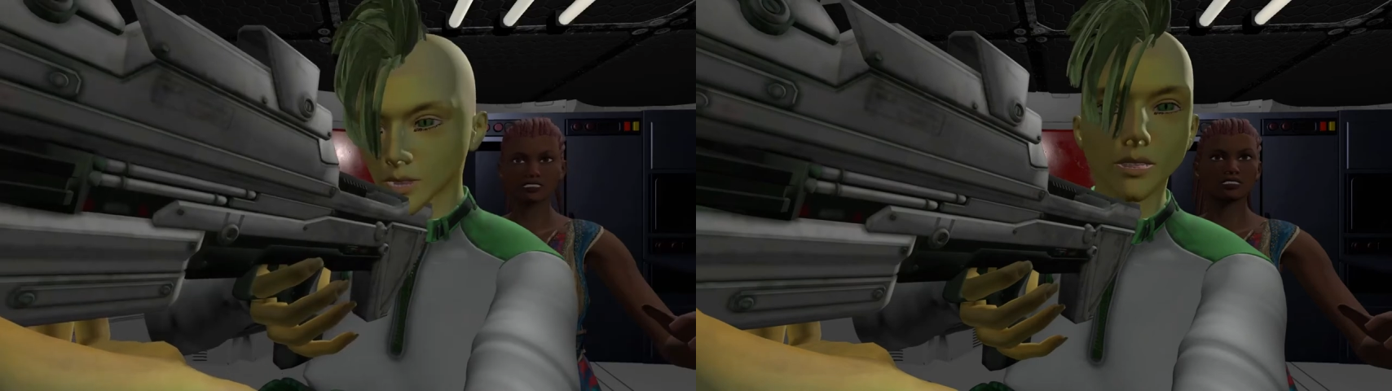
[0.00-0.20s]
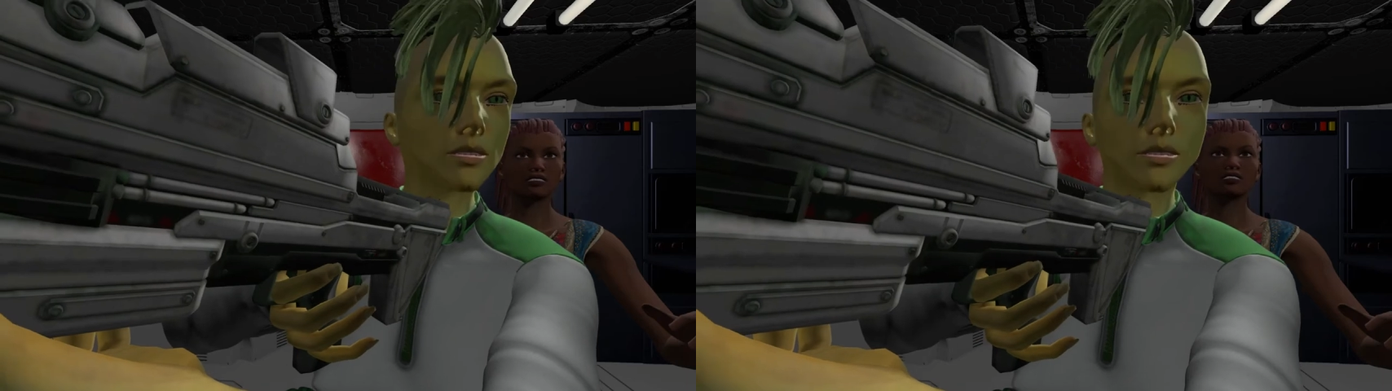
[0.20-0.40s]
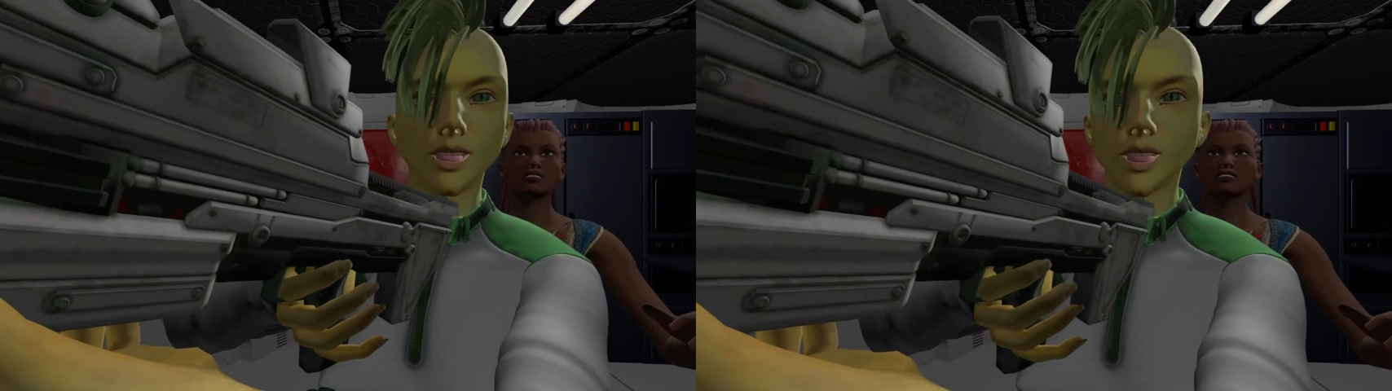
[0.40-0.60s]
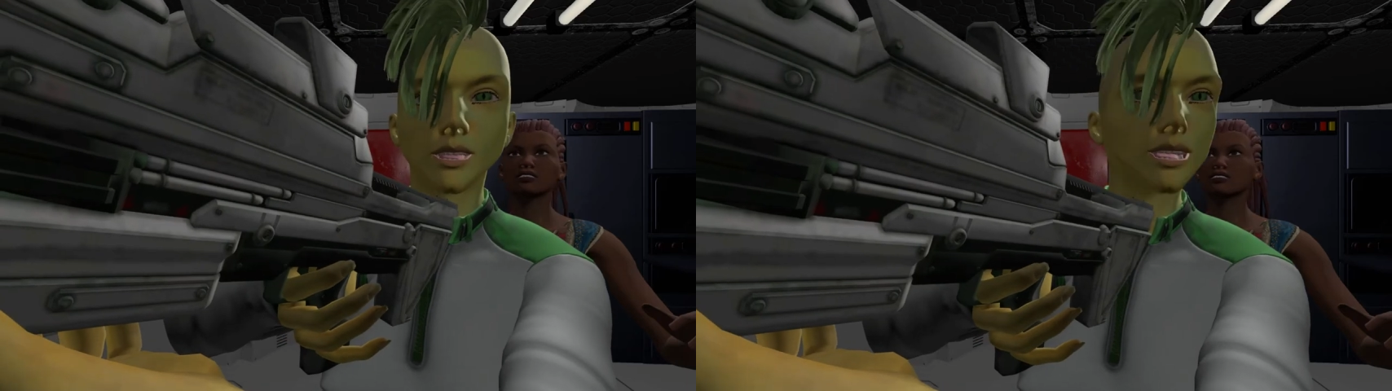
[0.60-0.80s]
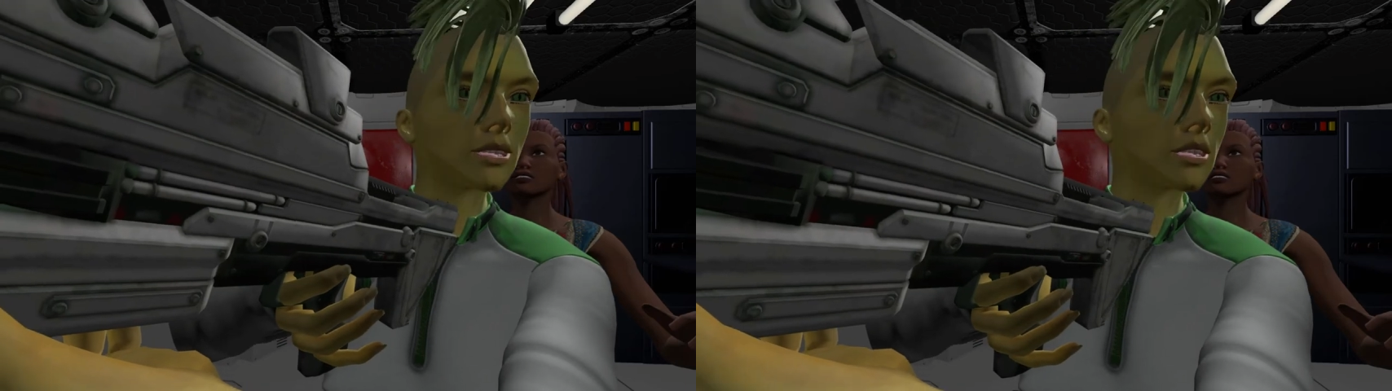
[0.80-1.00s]
Speaker 1: There
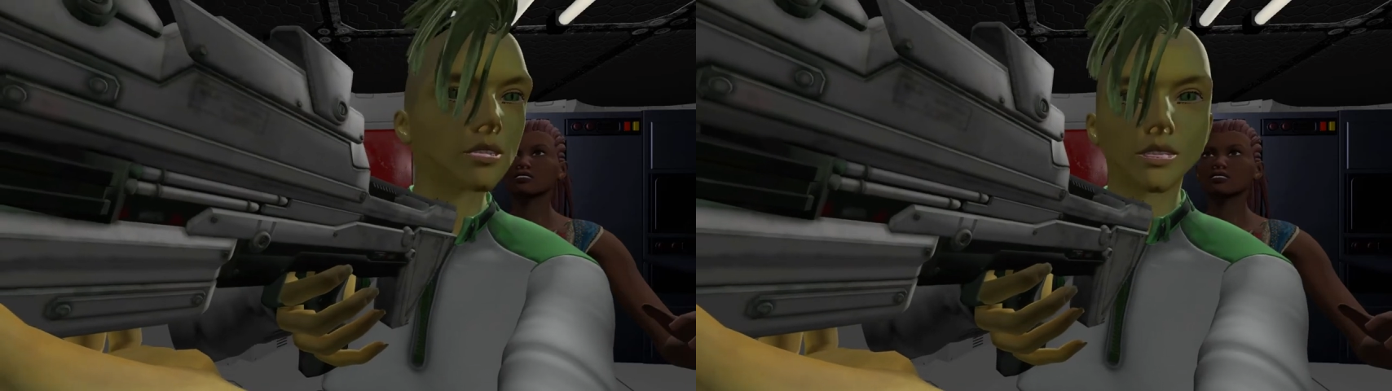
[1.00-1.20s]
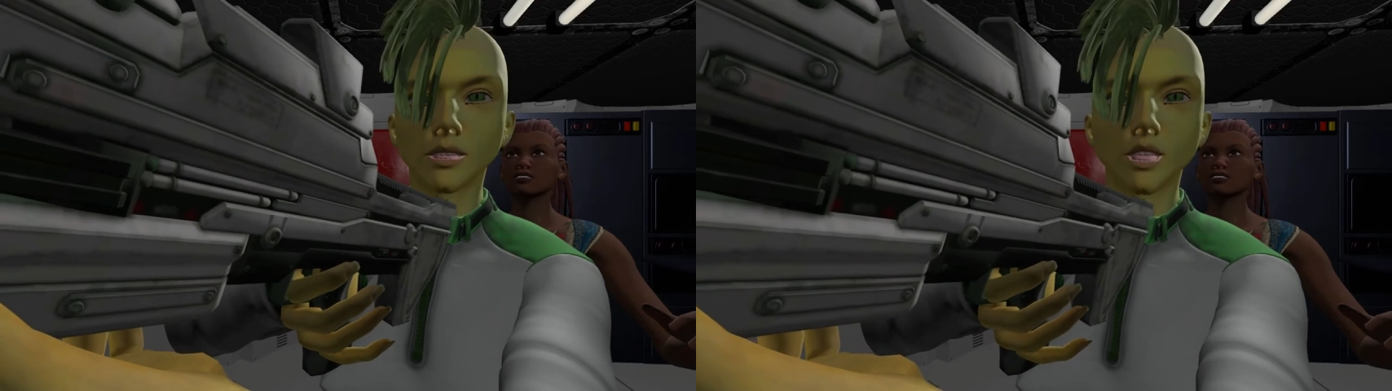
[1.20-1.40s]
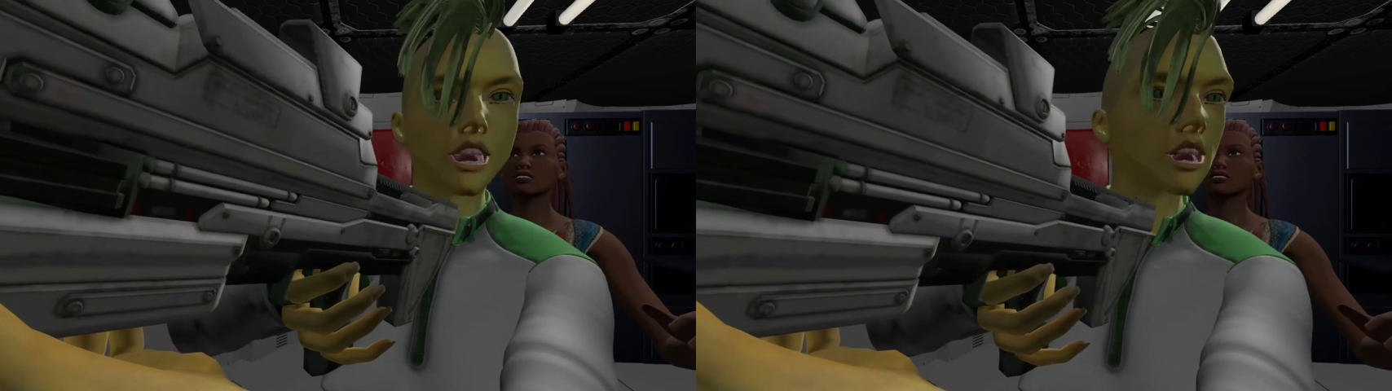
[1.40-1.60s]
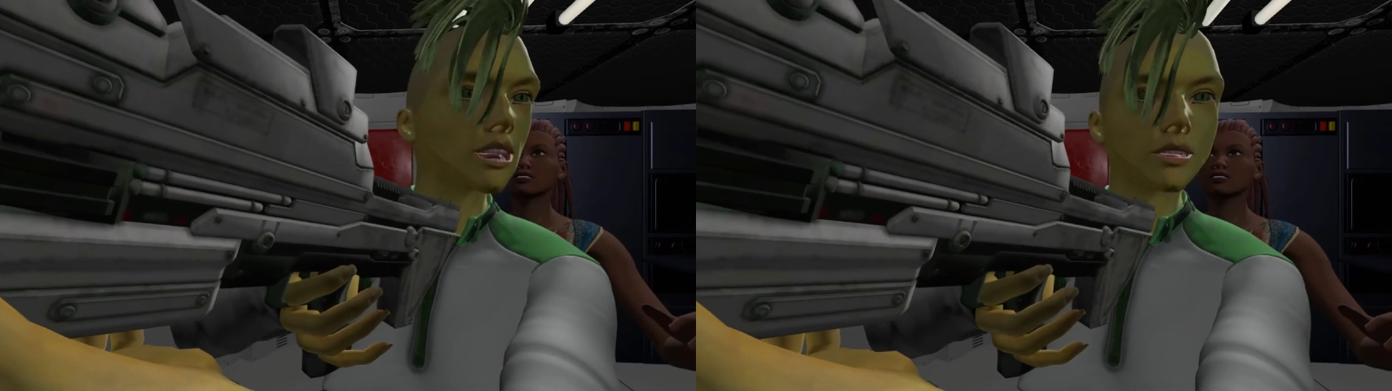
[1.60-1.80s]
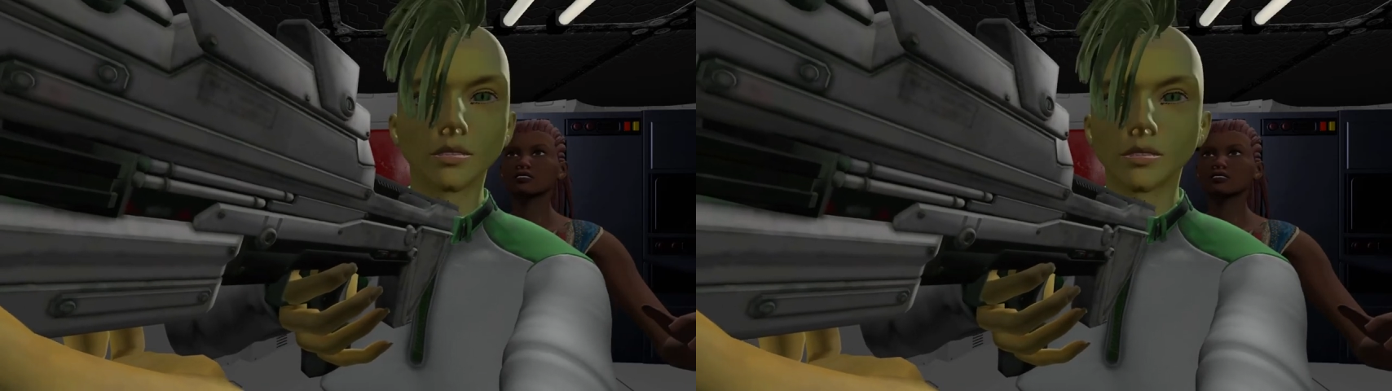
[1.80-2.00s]
are no
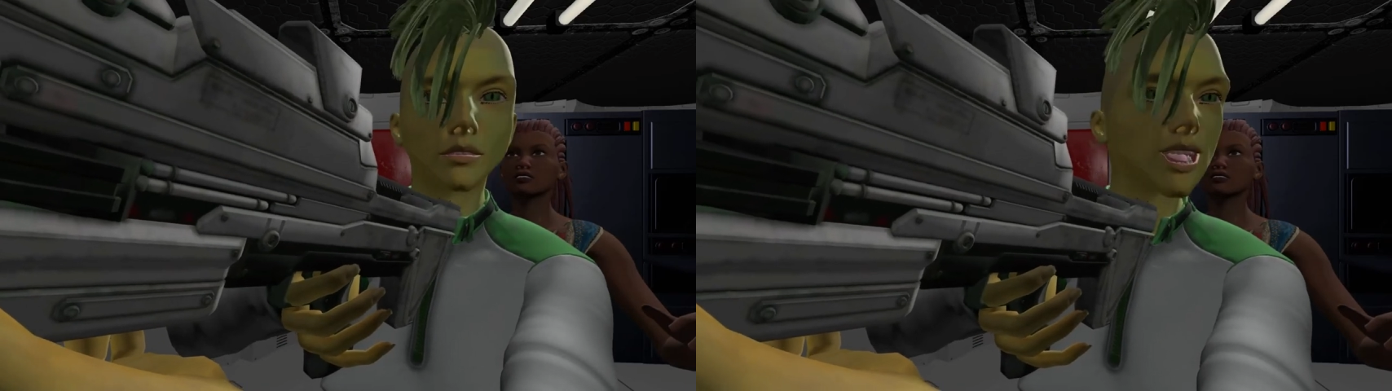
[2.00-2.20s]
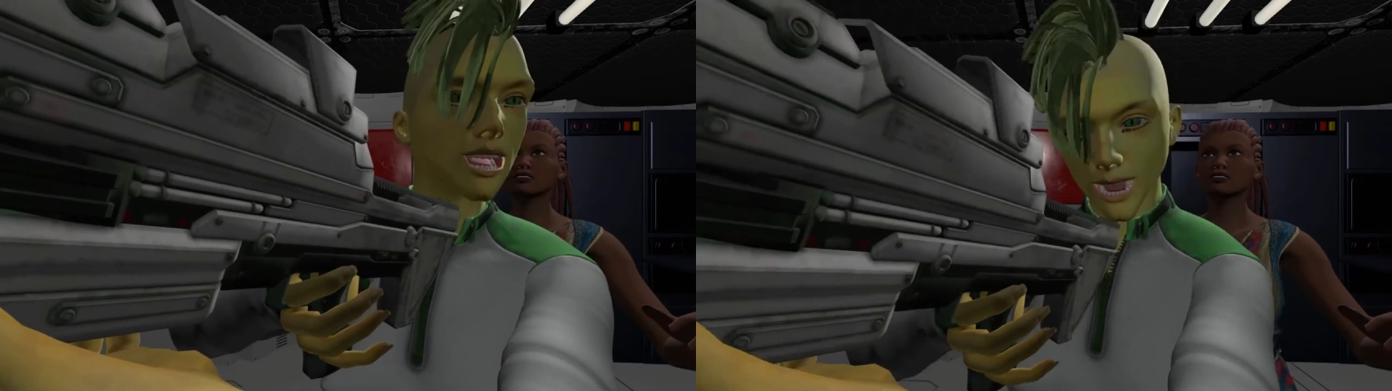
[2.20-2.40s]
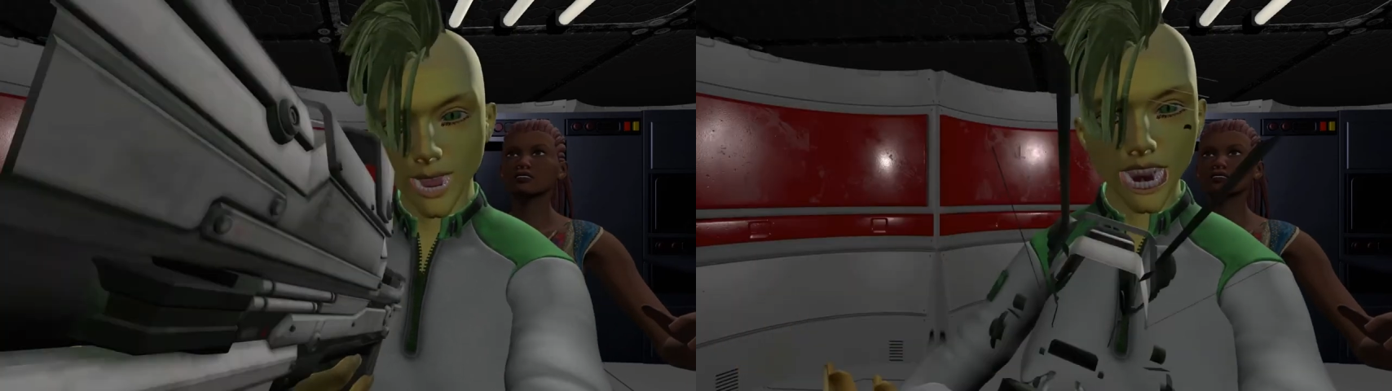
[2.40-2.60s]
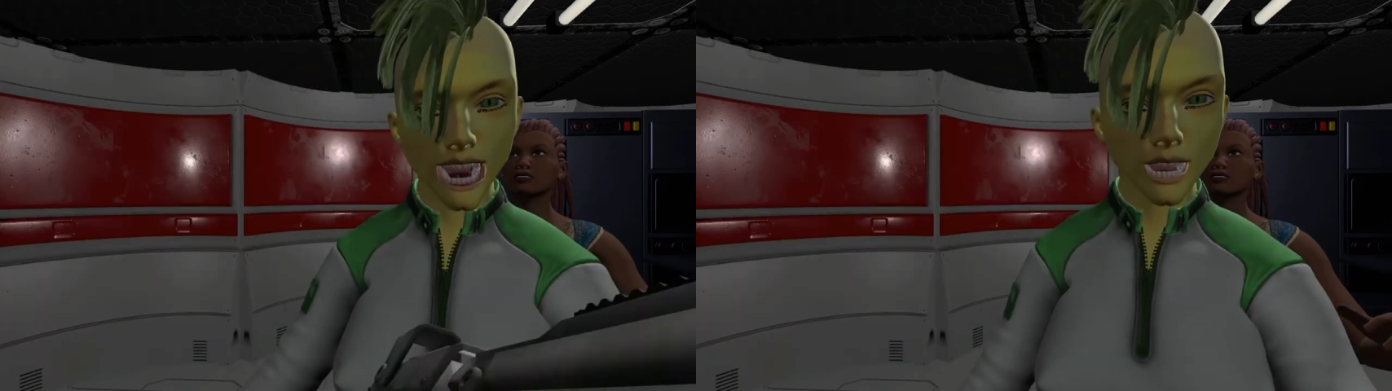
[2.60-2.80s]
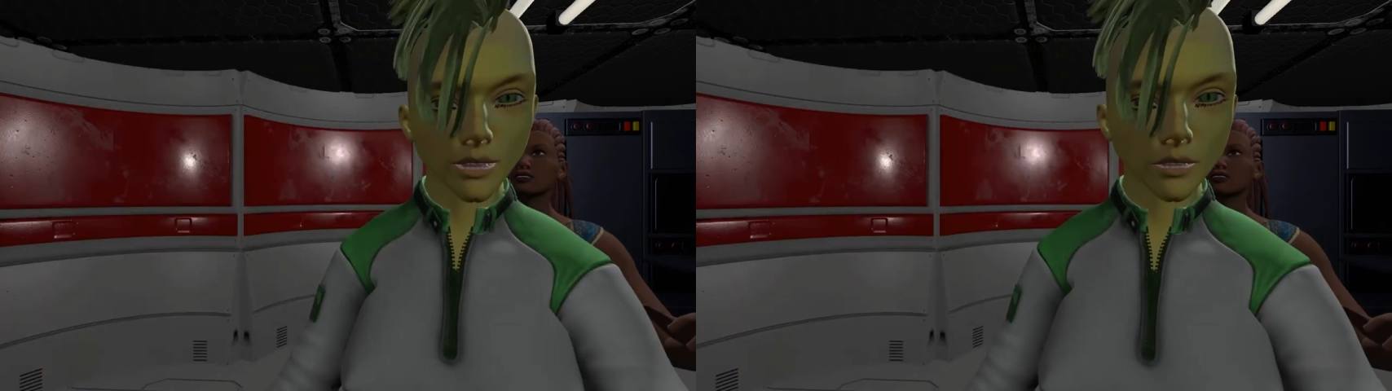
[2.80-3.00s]
souls. Animals are